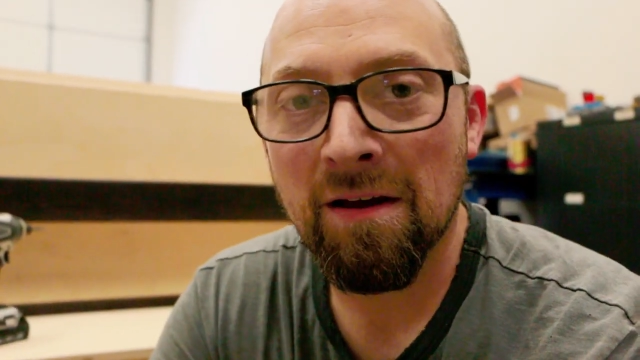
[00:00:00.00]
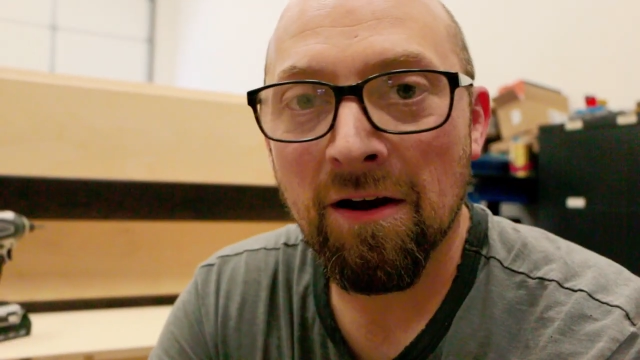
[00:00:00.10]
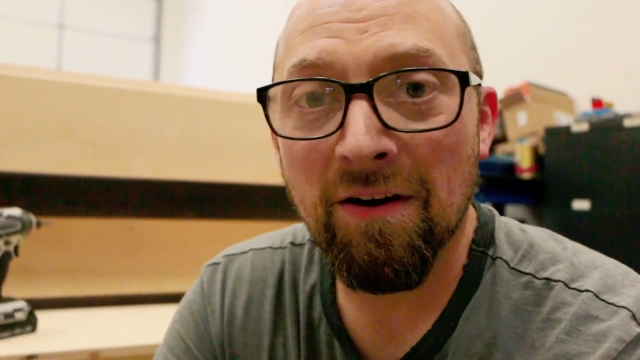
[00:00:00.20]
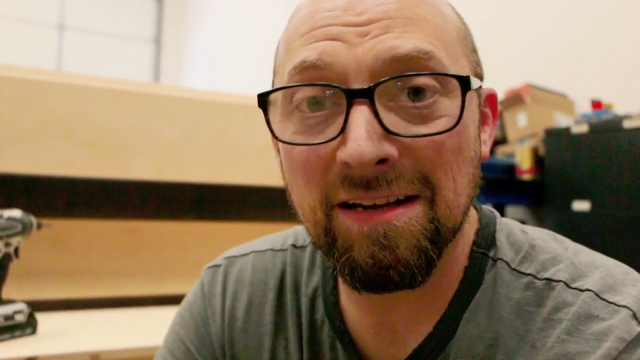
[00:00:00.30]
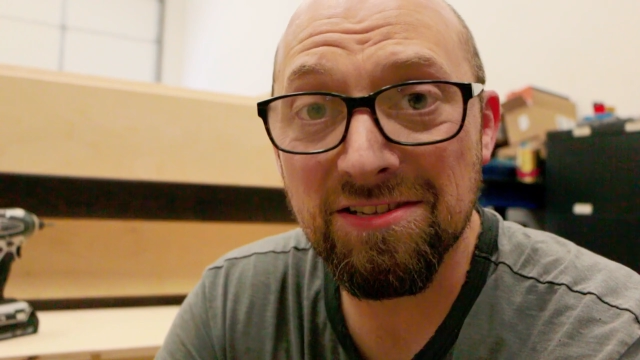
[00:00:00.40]

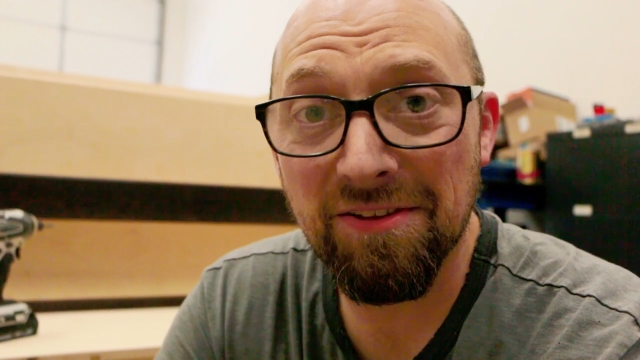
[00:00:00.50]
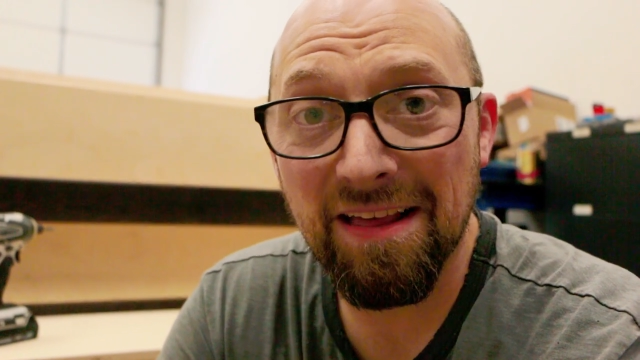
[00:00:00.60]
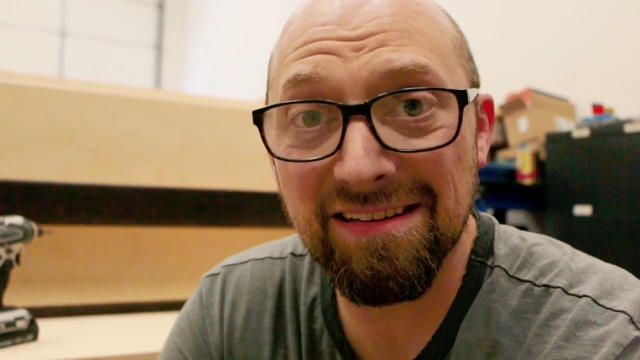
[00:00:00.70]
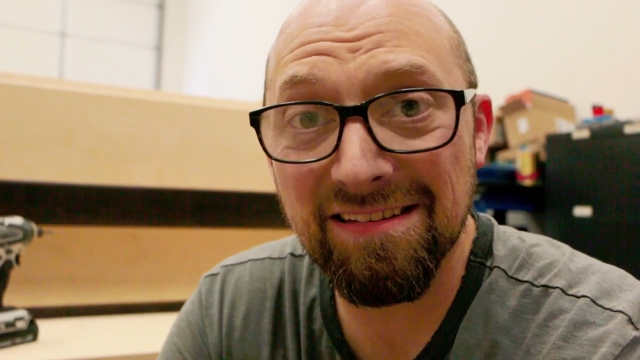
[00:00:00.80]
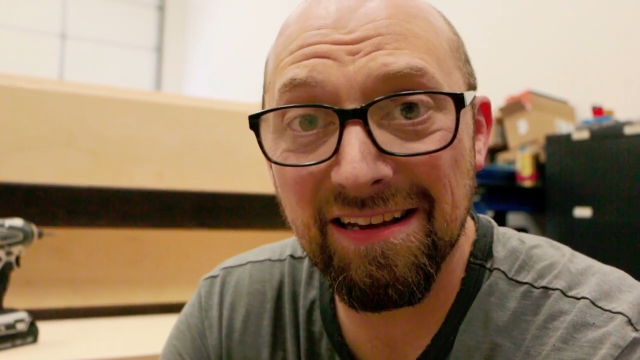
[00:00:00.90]
All right, so
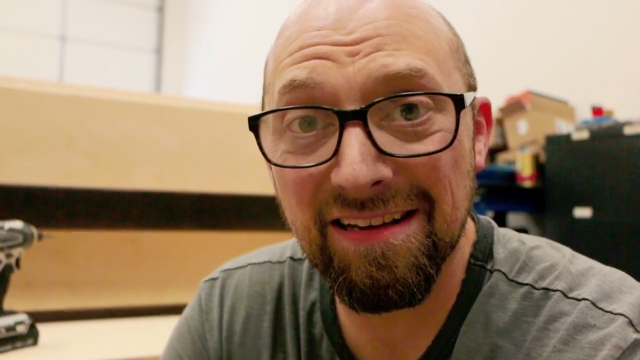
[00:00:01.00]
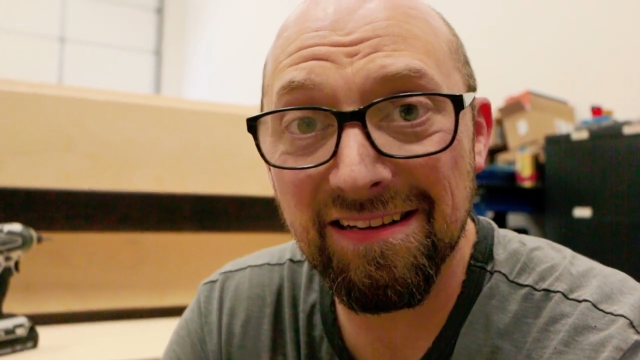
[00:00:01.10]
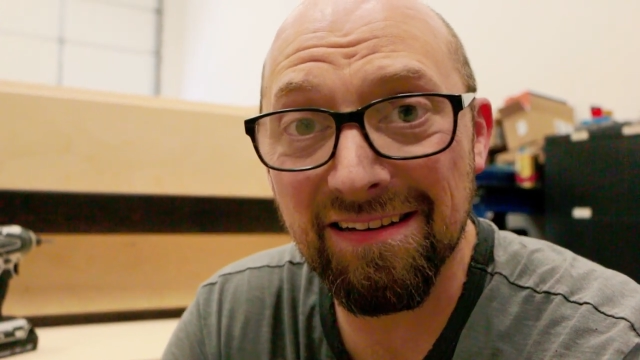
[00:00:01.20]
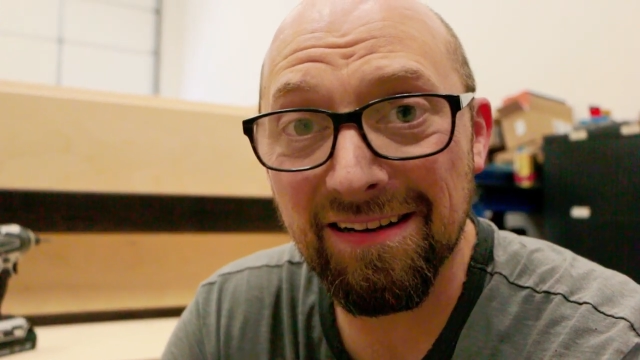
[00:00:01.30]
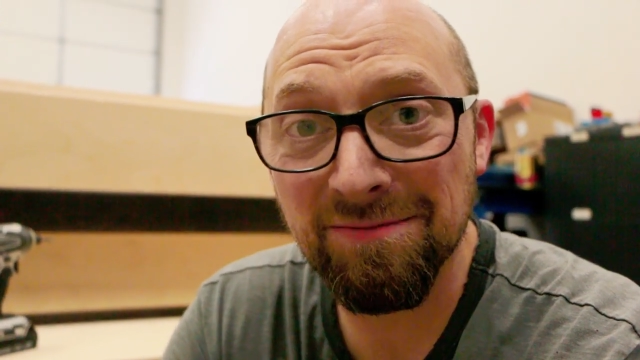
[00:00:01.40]
that's
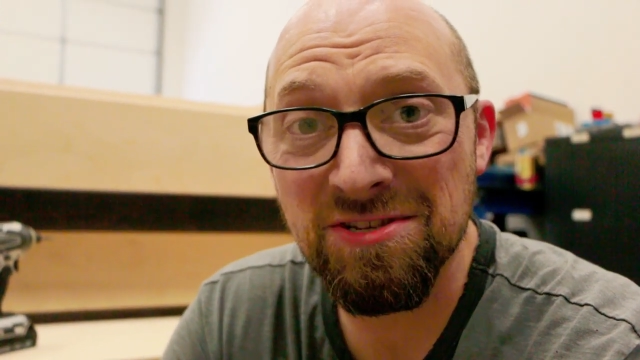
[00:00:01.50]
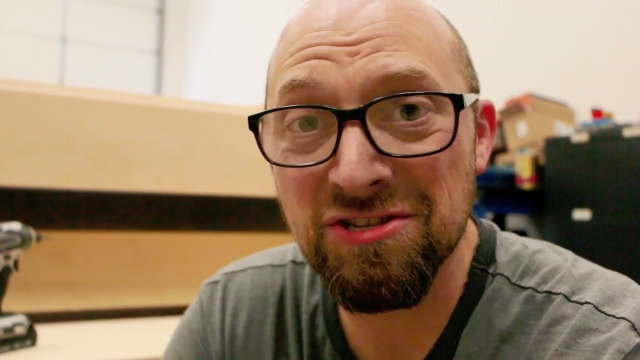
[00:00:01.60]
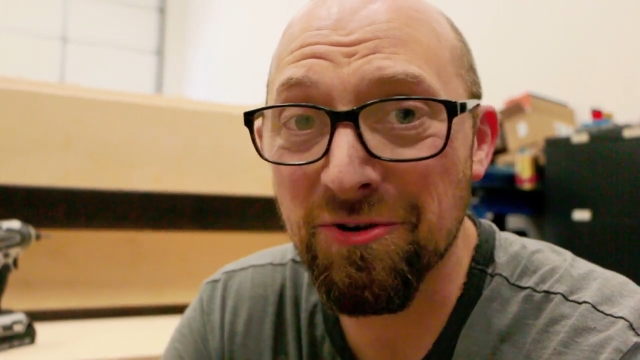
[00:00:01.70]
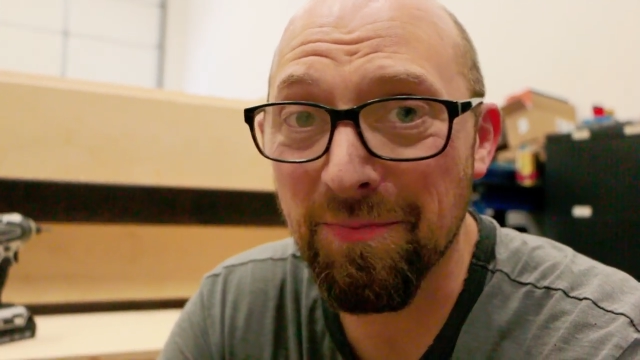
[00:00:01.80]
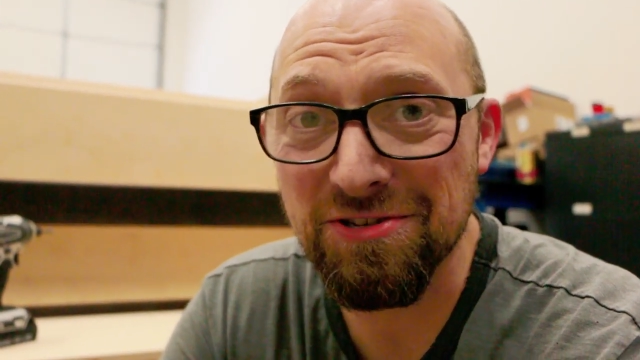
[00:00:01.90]
it. I'm
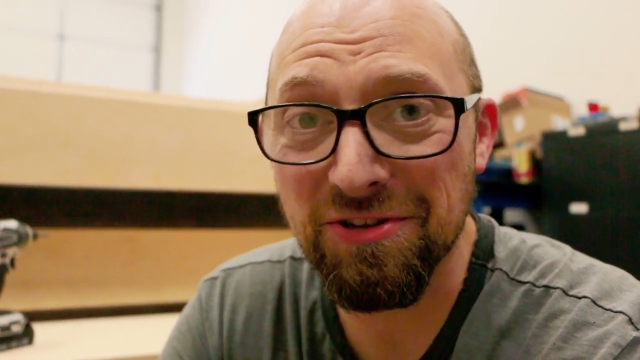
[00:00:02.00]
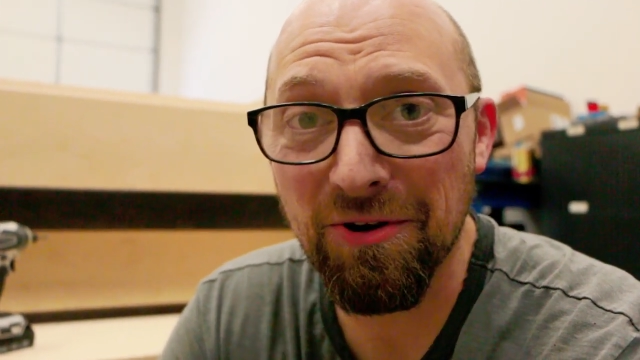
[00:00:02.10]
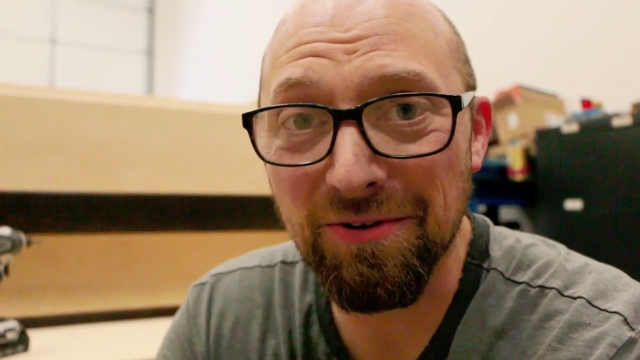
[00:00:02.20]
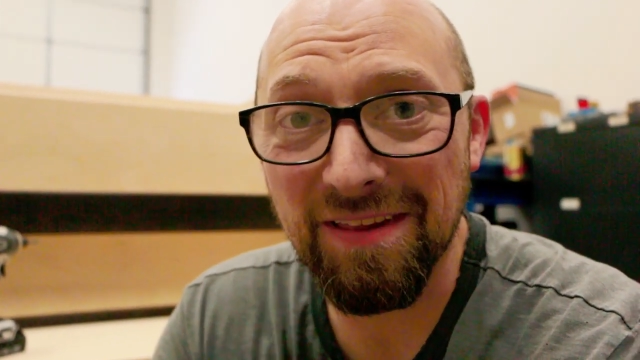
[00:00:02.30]
super stoked.